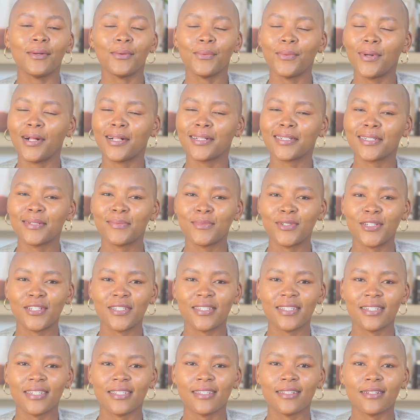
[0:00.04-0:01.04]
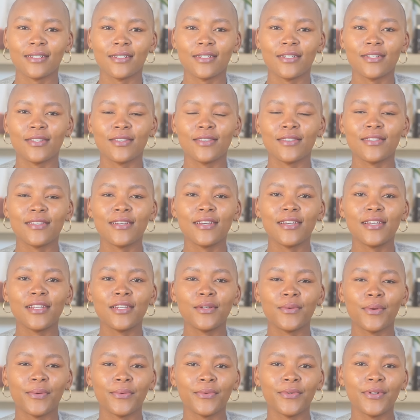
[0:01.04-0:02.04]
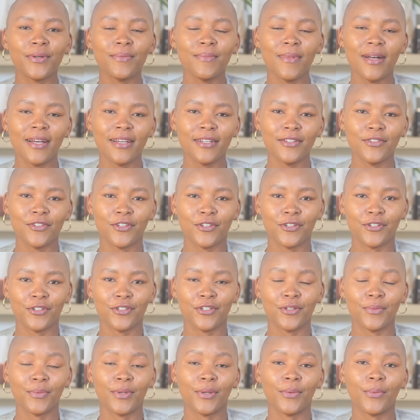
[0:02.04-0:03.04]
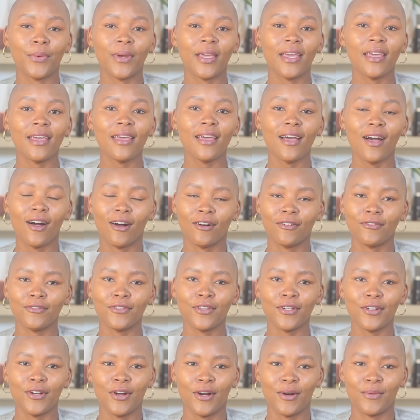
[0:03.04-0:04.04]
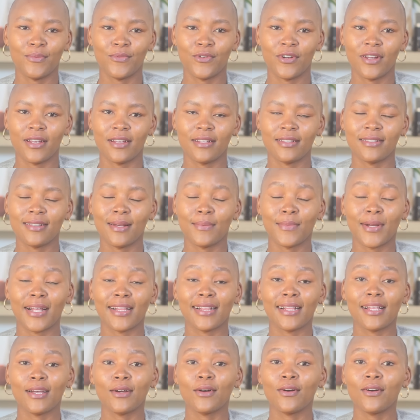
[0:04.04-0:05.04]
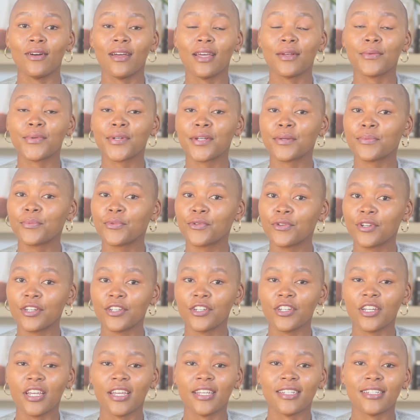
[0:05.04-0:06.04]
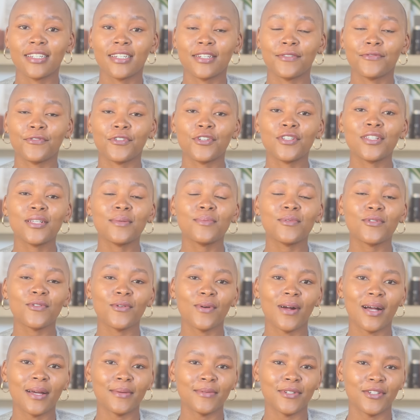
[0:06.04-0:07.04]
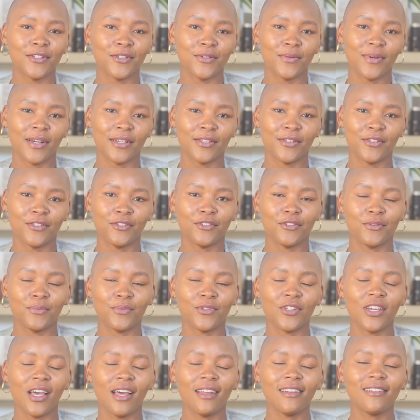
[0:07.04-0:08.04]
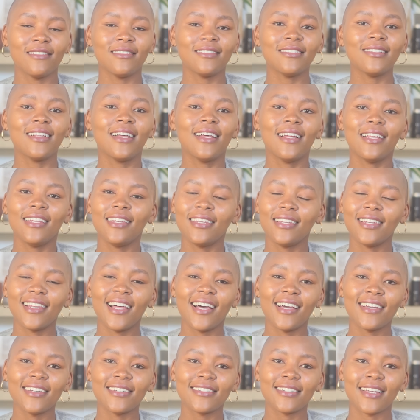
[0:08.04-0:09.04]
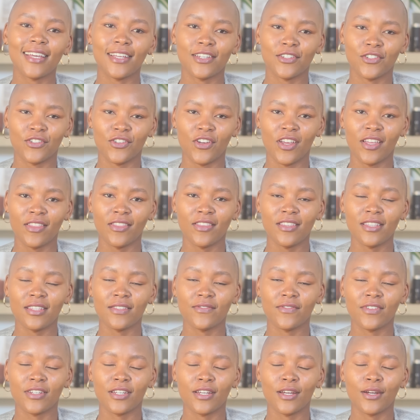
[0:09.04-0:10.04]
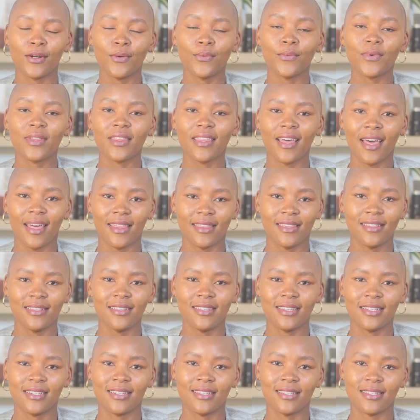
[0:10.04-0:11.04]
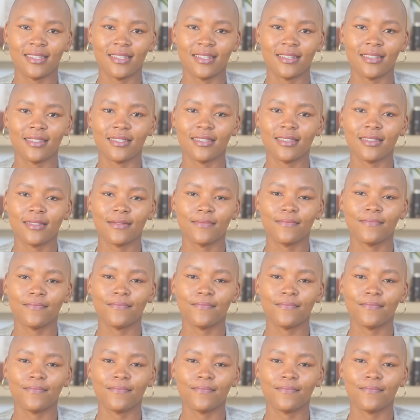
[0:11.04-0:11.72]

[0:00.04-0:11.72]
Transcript: Welcome to Citizen Concerned, where we remind you to beware of the comrades. I'm Katlego and would appreciate it if you subscribed to our YouTube channel, liked and shared this video with other citizens.